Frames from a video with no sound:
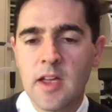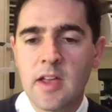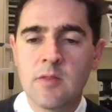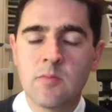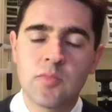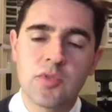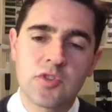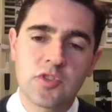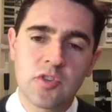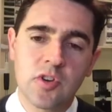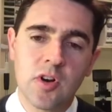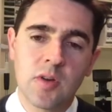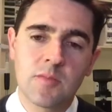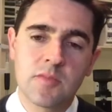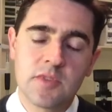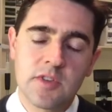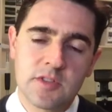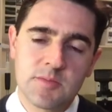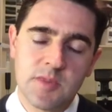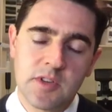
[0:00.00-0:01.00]
and
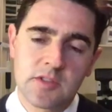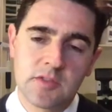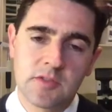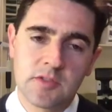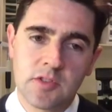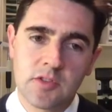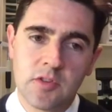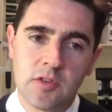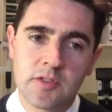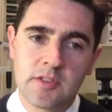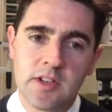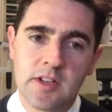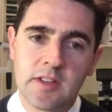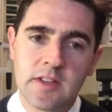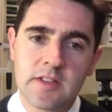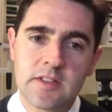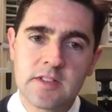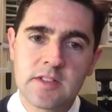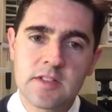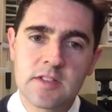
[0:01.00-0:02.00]
prescribe spectacles and contact
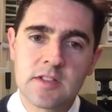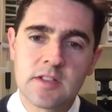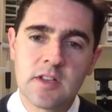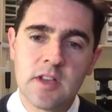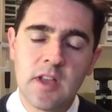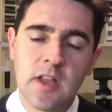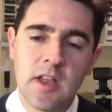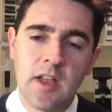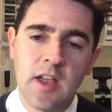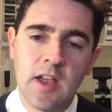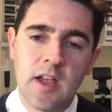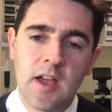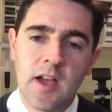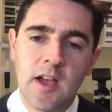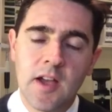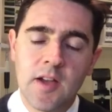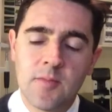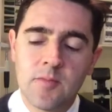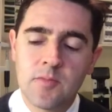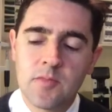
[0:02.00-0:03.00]
lenses.
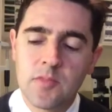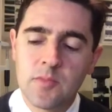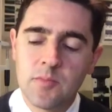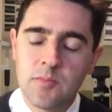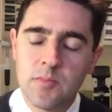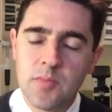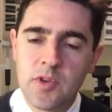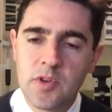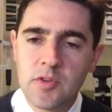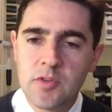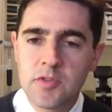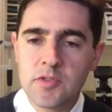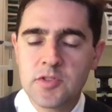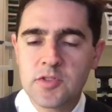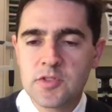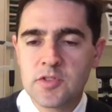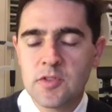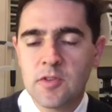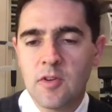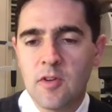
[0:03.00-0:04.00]

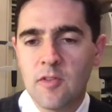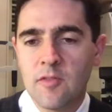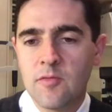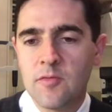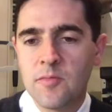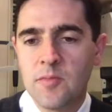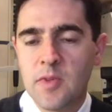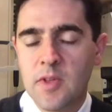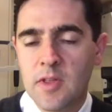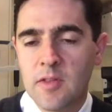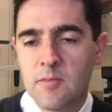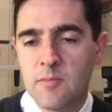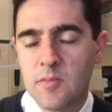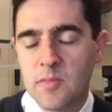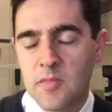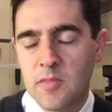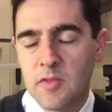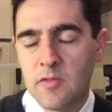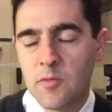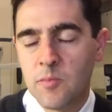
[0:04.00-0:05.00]
Because of
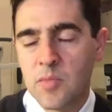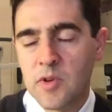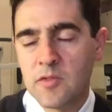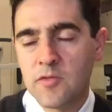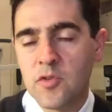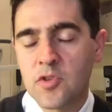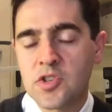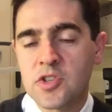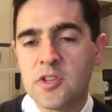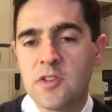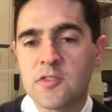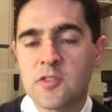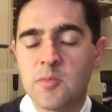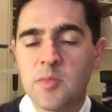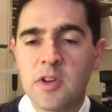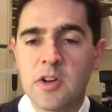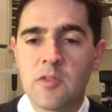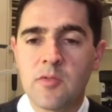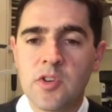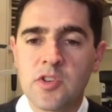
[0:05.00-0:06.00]
being fortunate enough to be
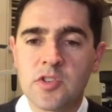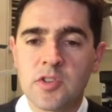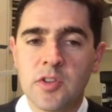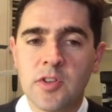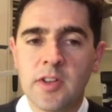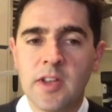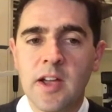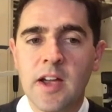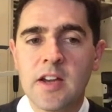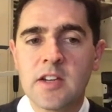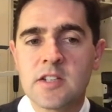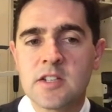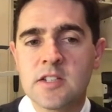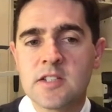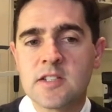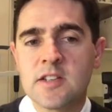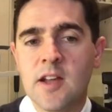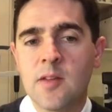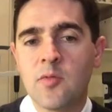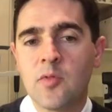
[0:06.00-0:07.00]
in a regional location
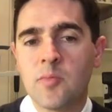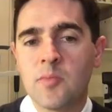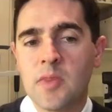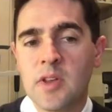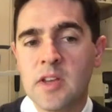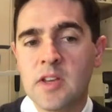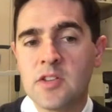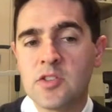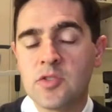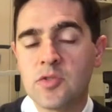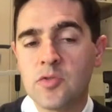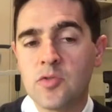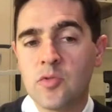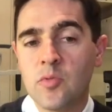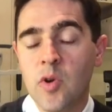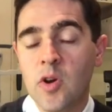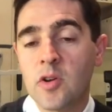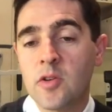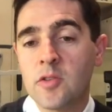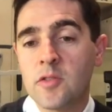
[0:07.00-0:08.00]
has enabled me to
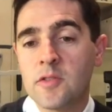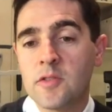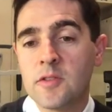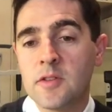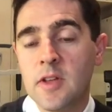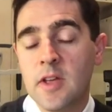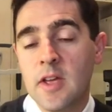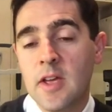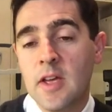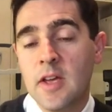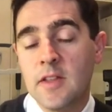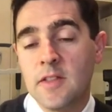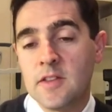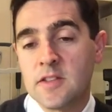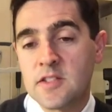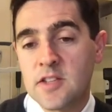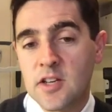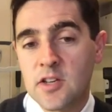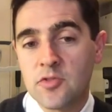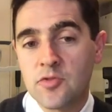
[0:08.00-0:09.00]
work on the
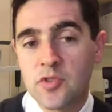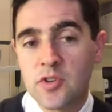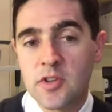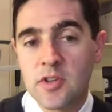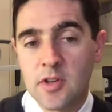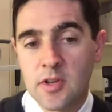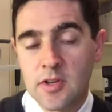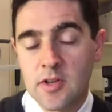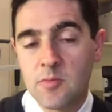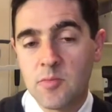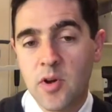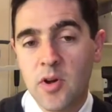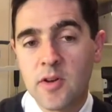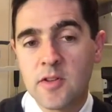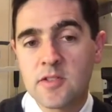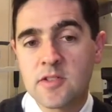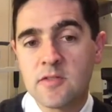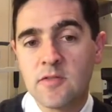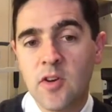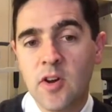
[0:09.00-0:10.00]
secondary
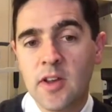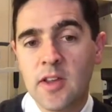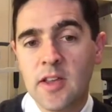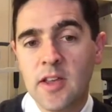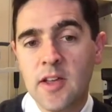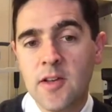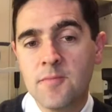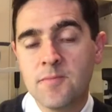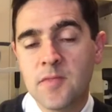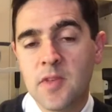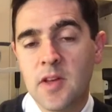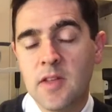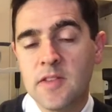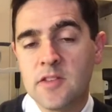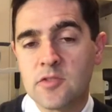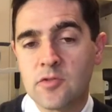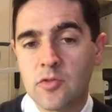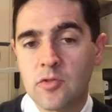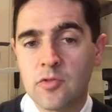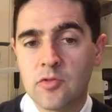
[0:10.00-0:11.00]
components of eye care, and
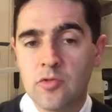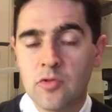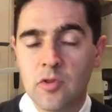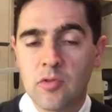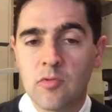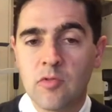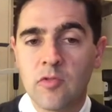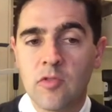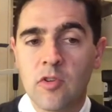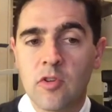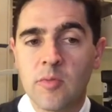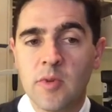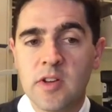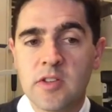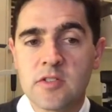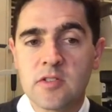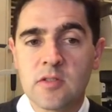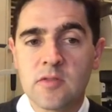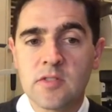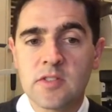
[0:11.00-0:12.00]
these are on non-referral
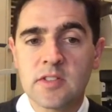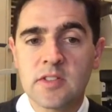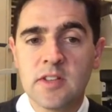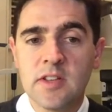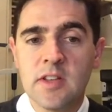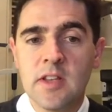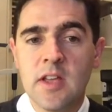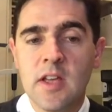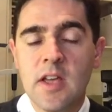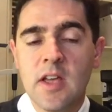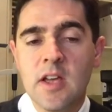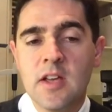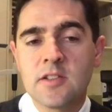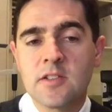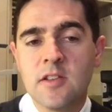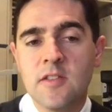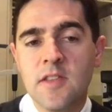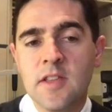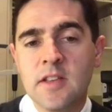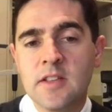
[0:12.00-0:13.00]
based, obviously.
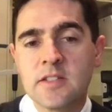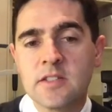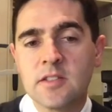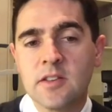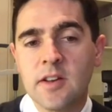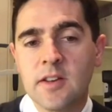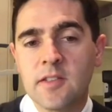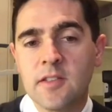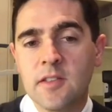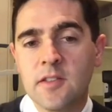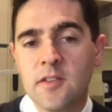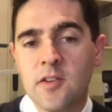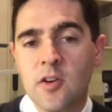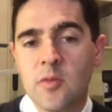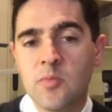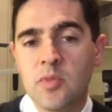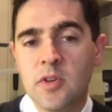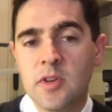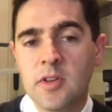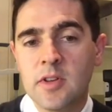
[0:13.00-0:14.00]
So things like the
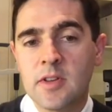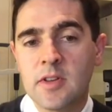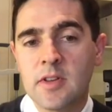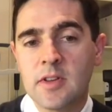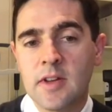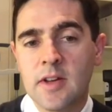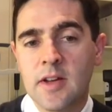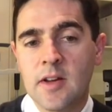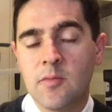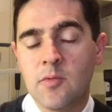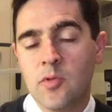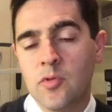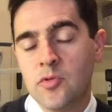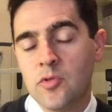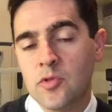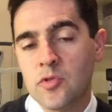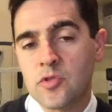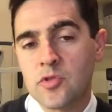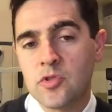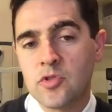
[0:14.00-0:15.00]
therapeutic or
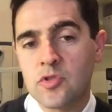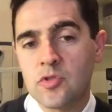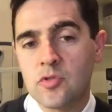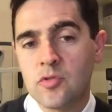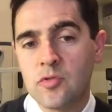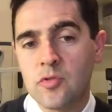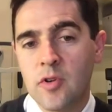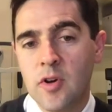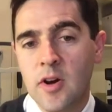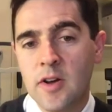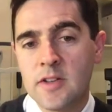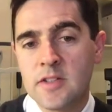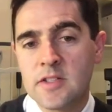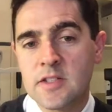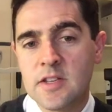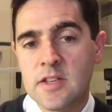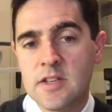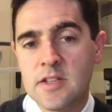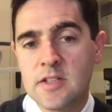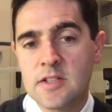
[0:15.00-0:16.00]
non-surgical eye
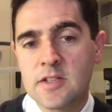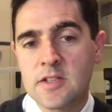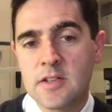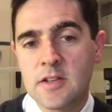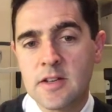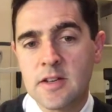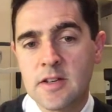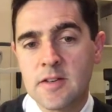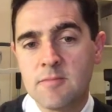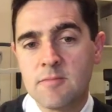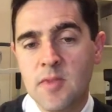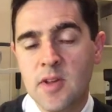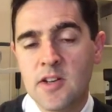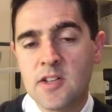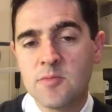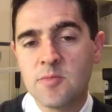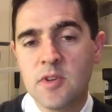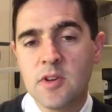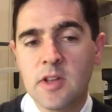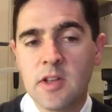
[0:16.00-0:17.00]
disease
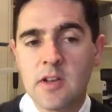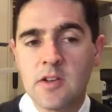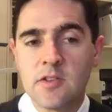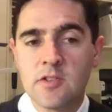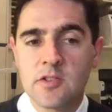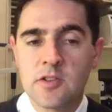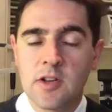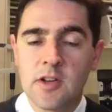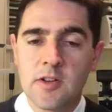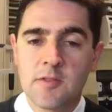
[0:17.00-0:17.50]
management and